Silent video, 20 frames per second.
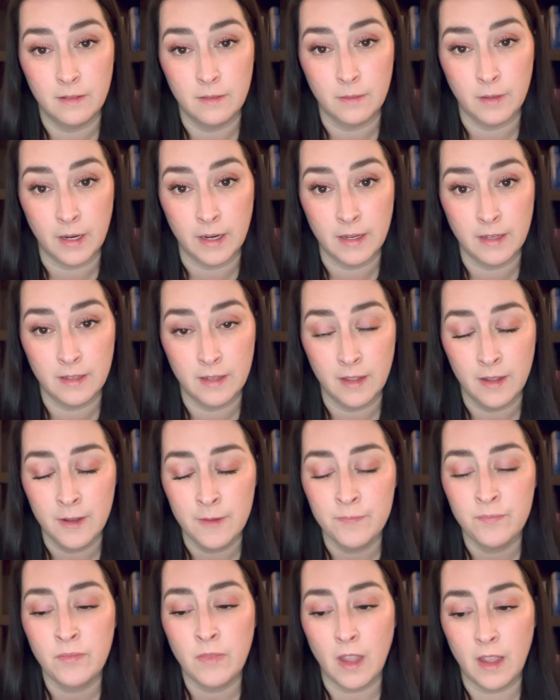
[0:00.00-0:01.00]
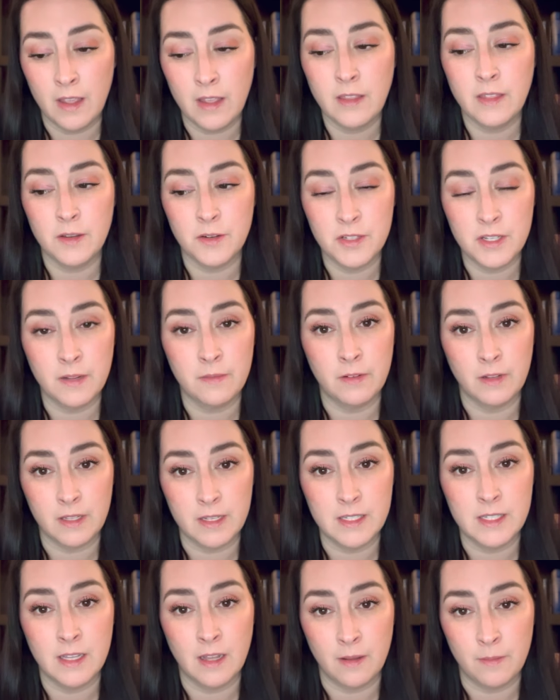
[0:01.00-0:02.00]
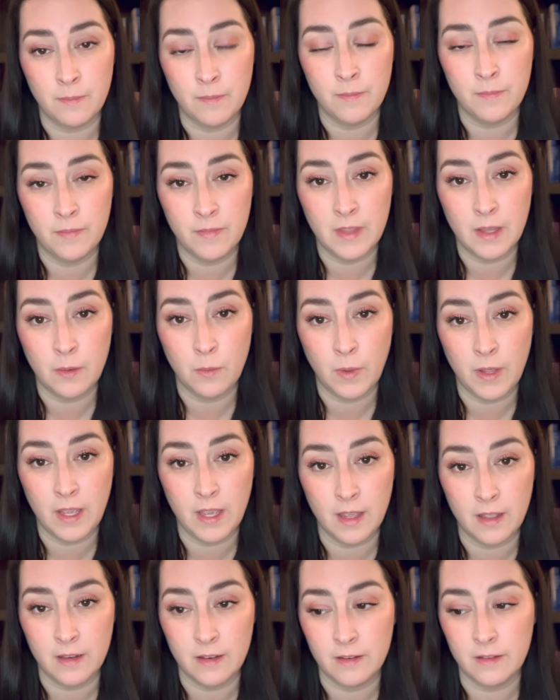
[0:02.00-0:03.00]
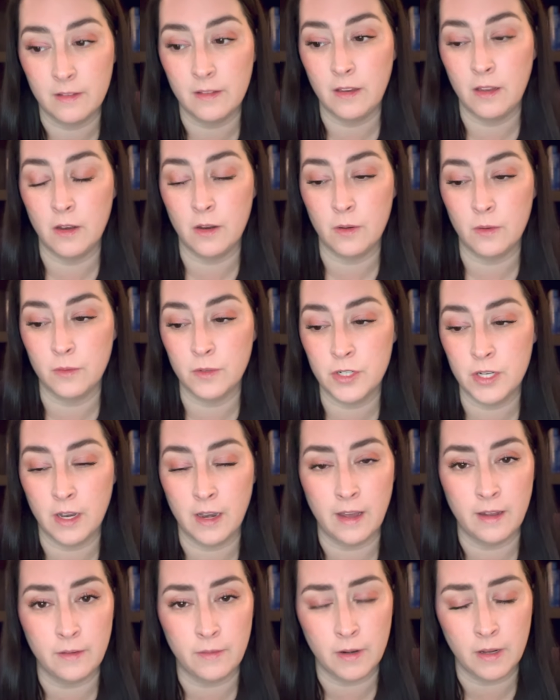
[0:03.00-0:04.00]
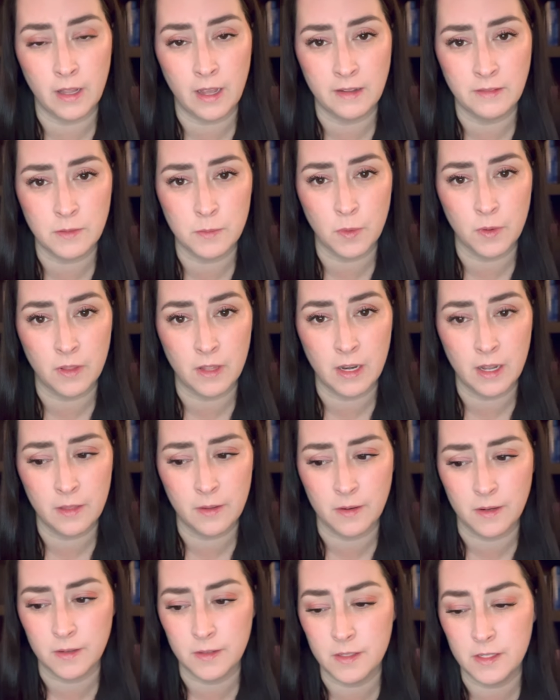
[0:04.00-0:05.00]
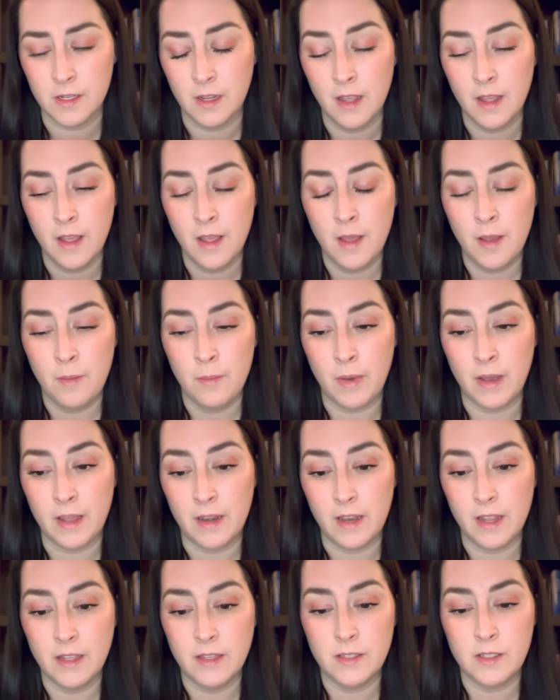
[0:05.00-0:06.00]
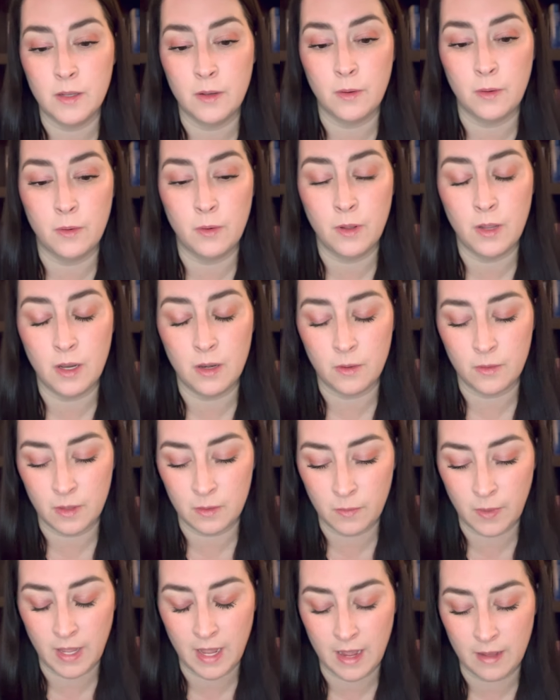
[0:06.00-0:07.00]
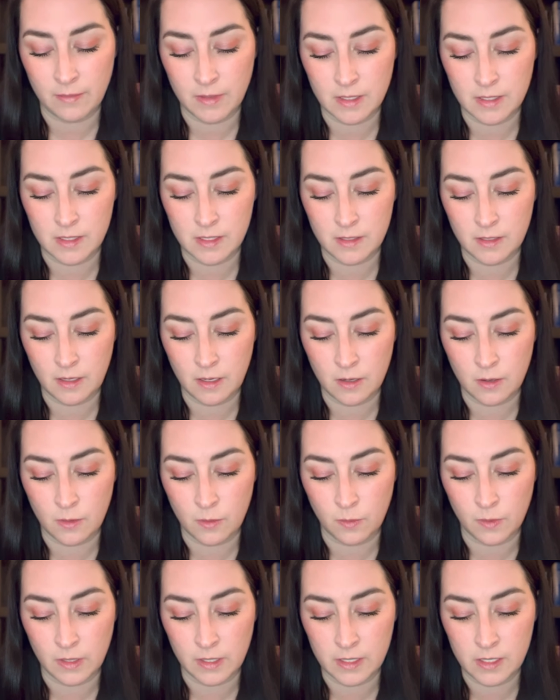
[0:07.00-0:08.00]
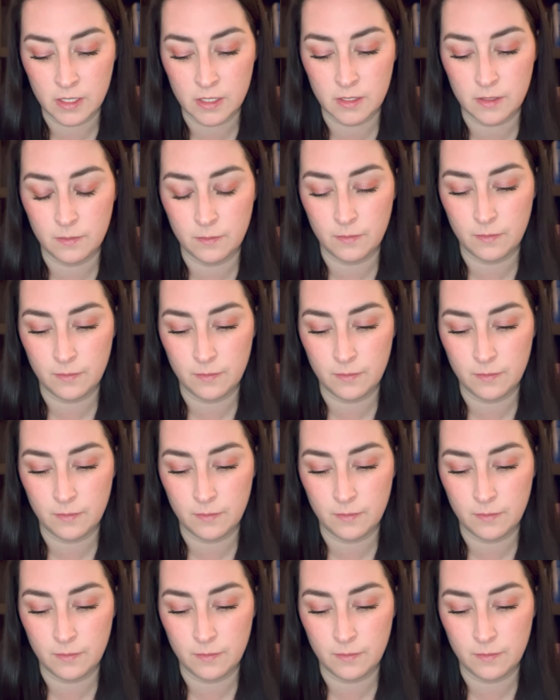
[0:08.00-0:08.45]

Right? I think there's definitely some that we can, you know, shut out of our lives more than others. But so, you know, then we have this, you know, religious